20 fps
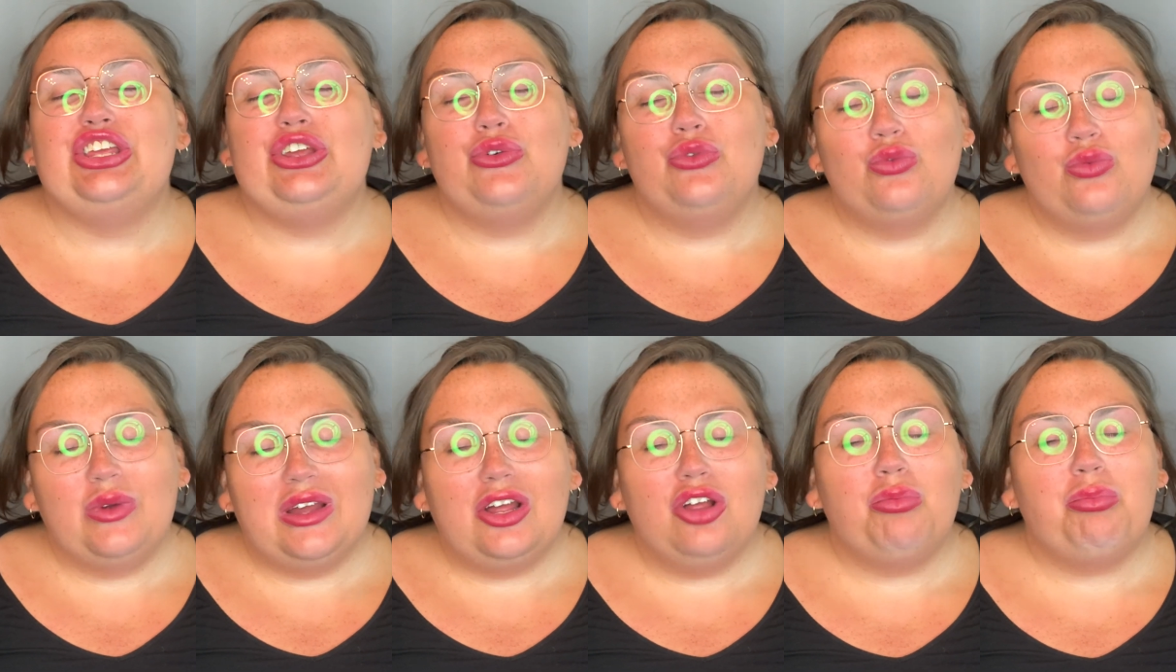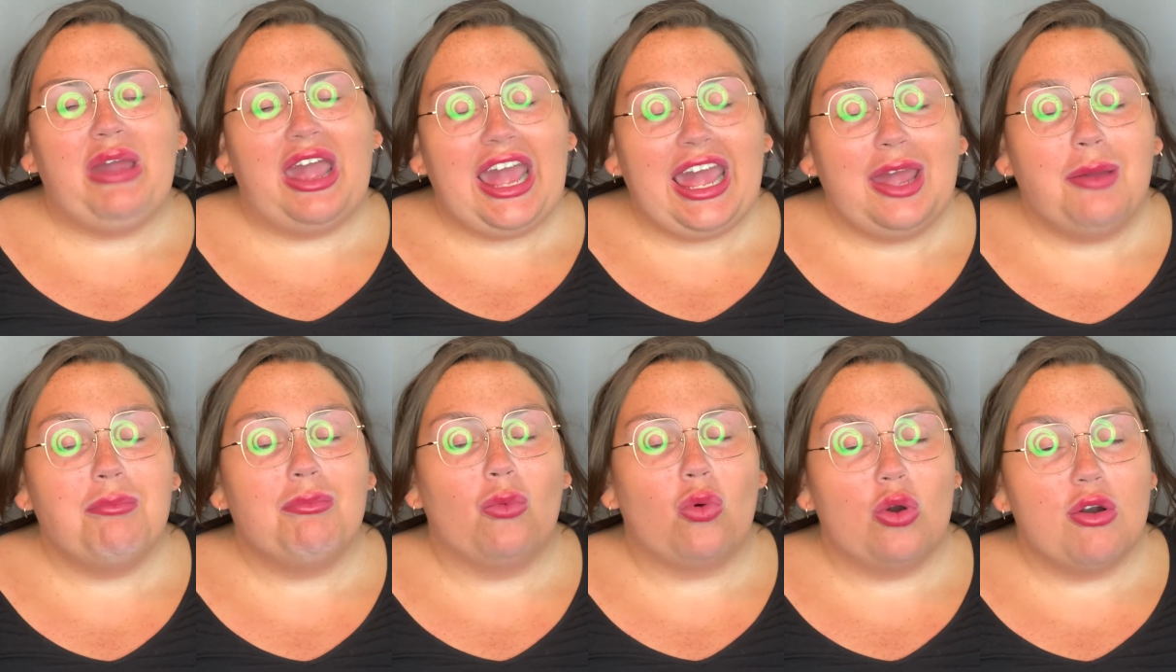You will pay
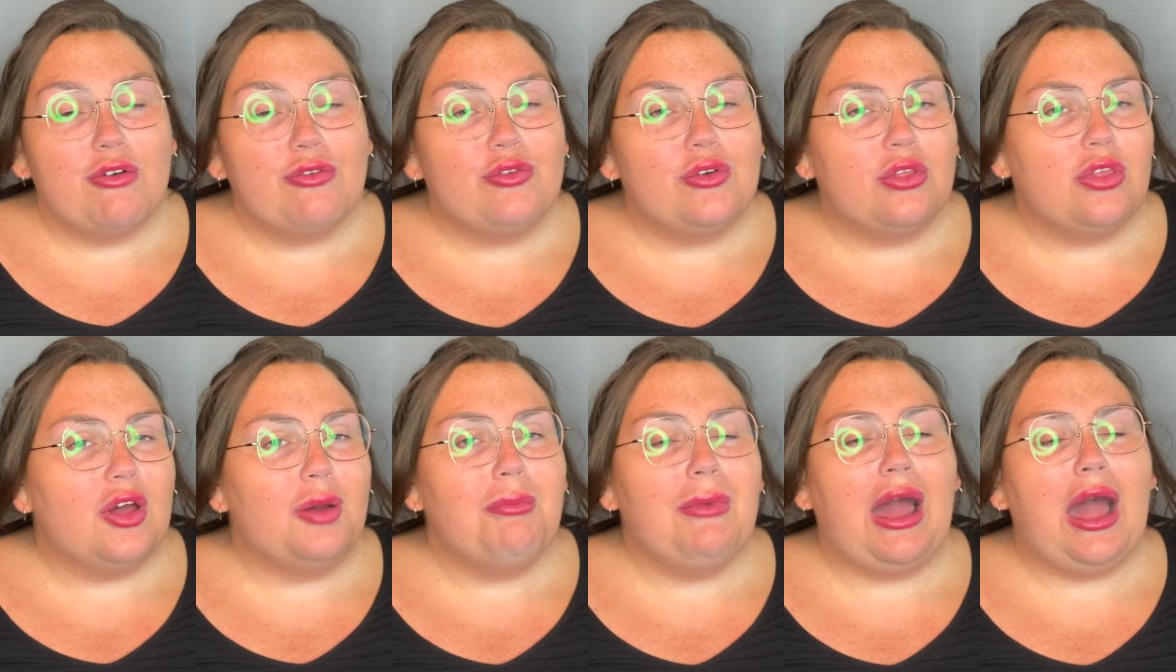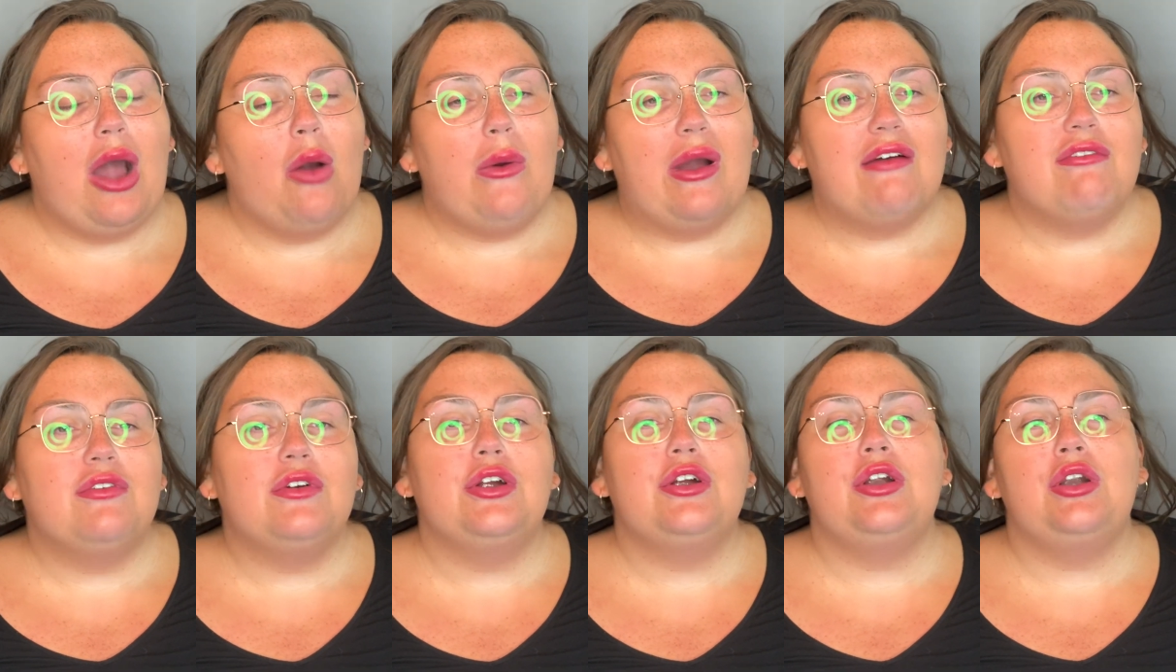more for them,
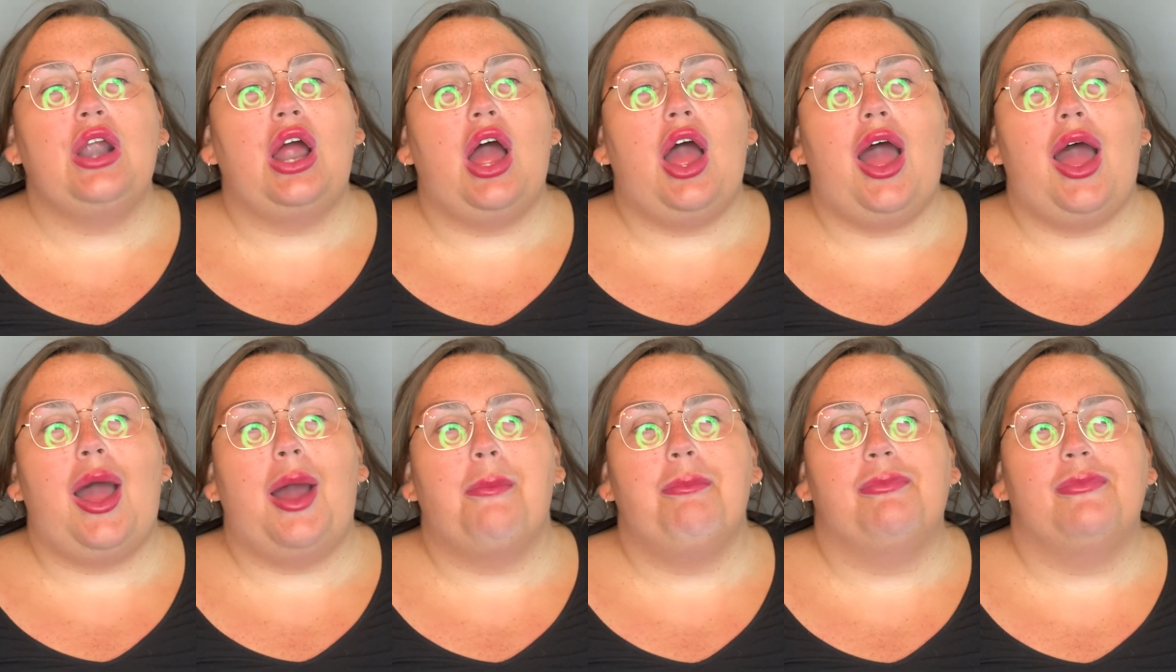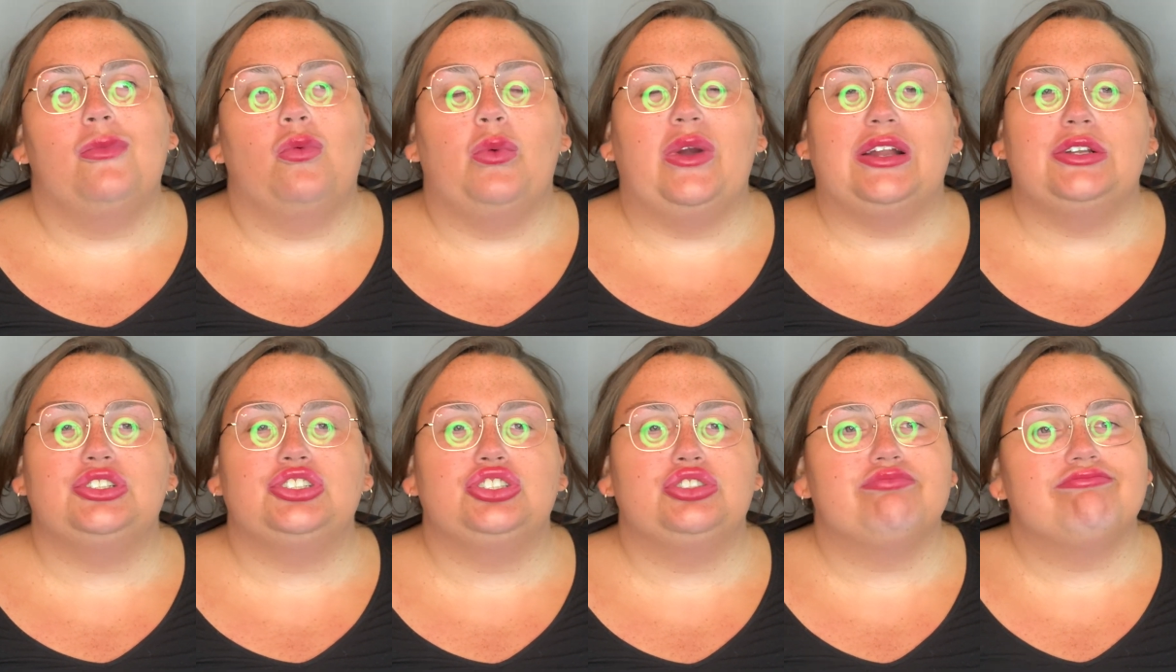however,
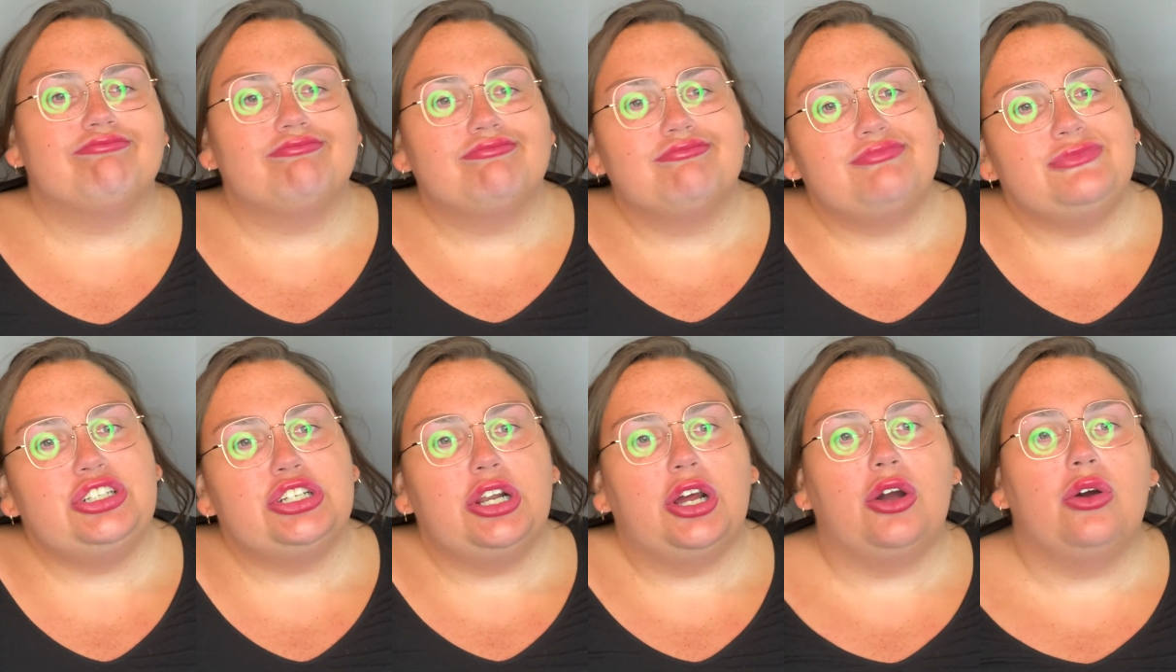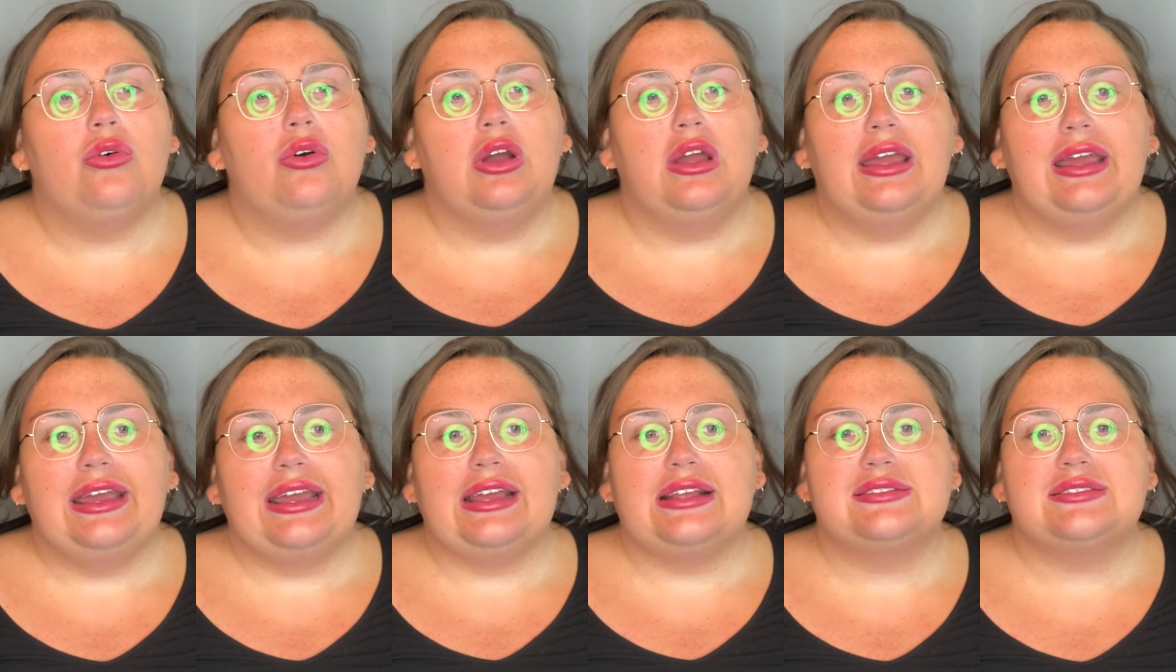which, you know,
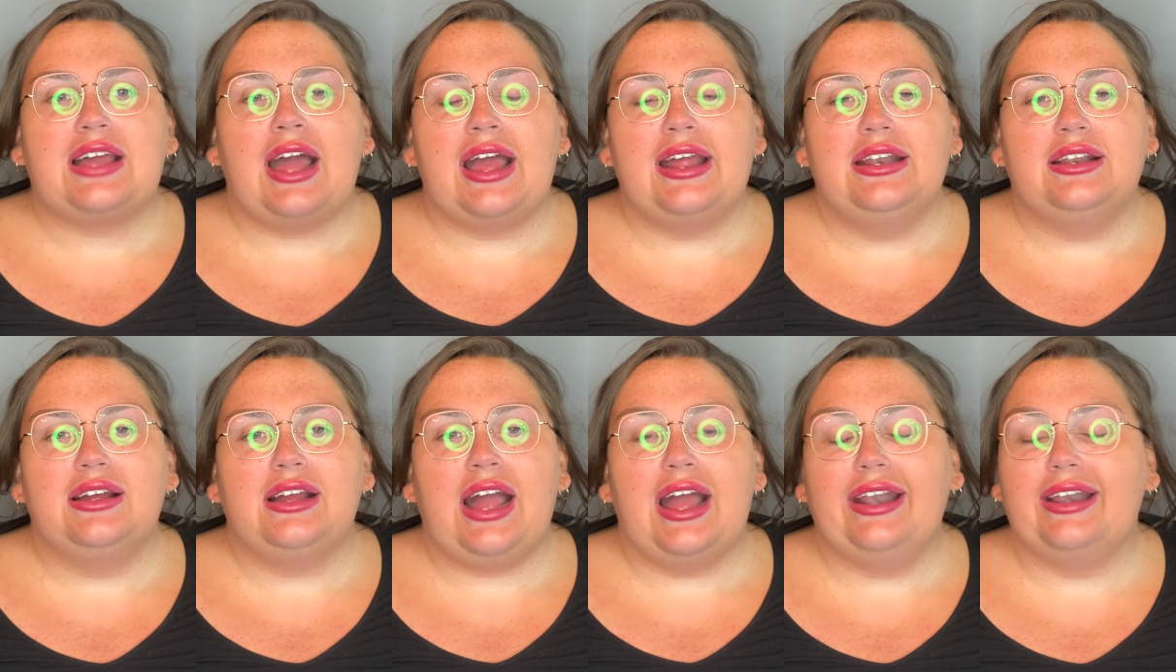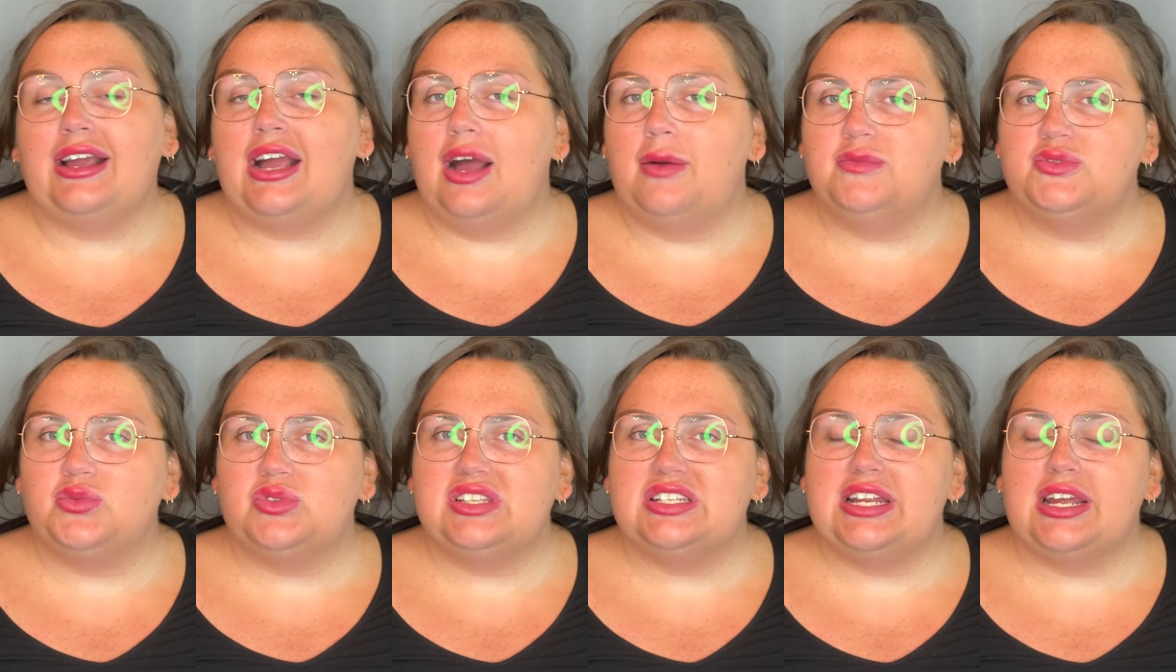is kind of comes
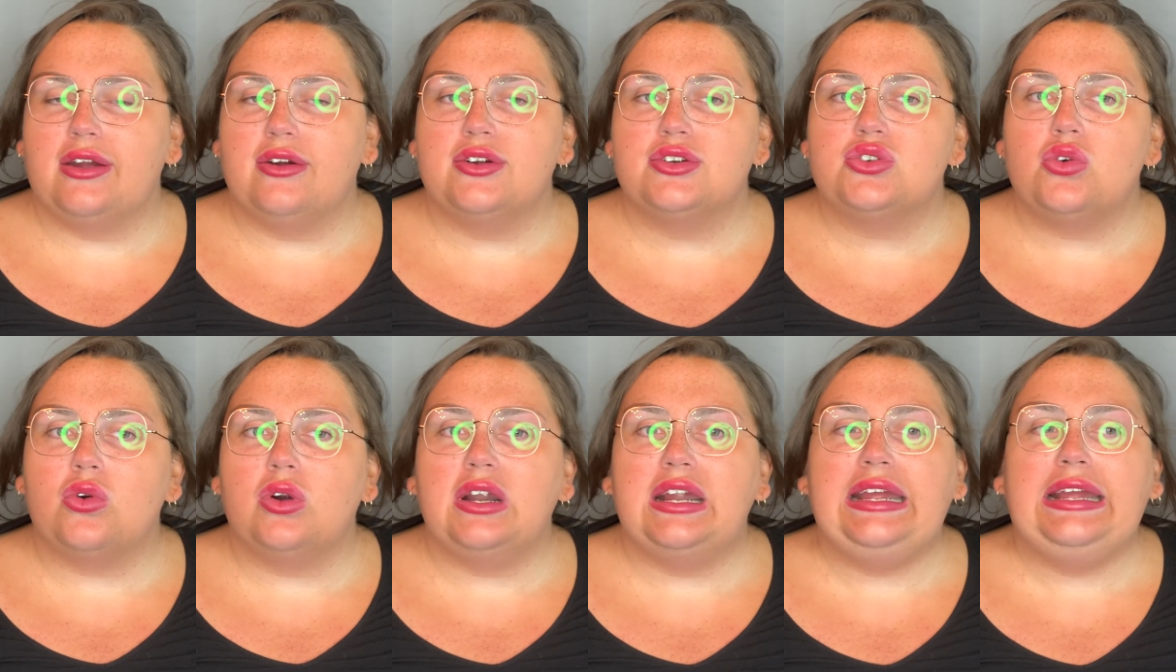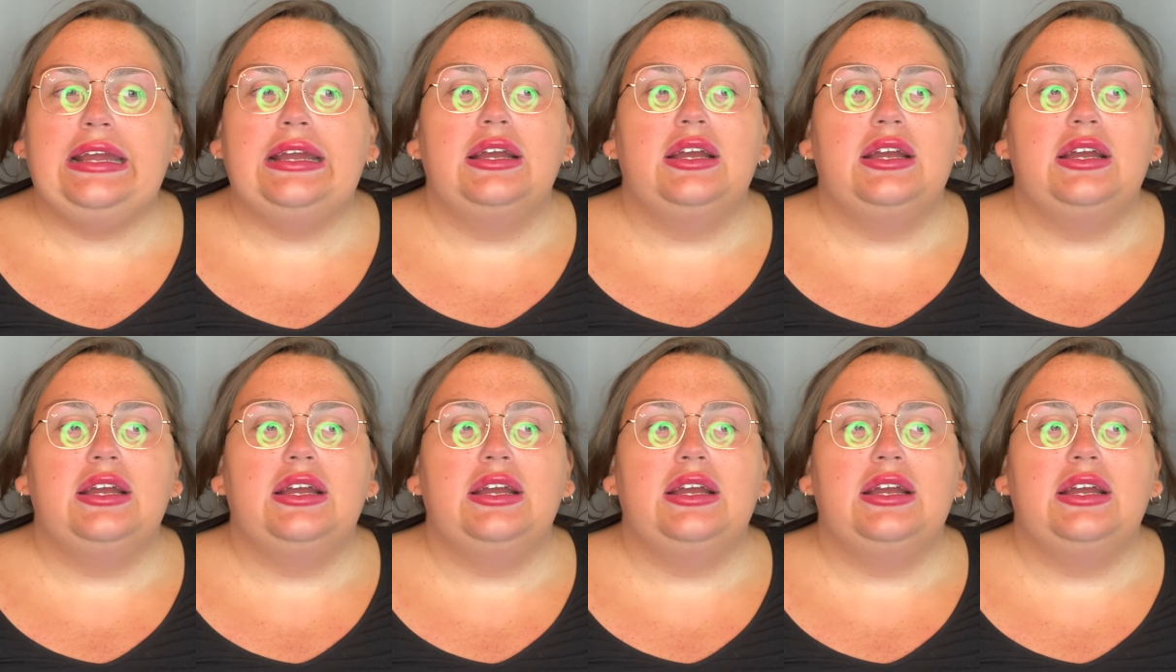with the territory.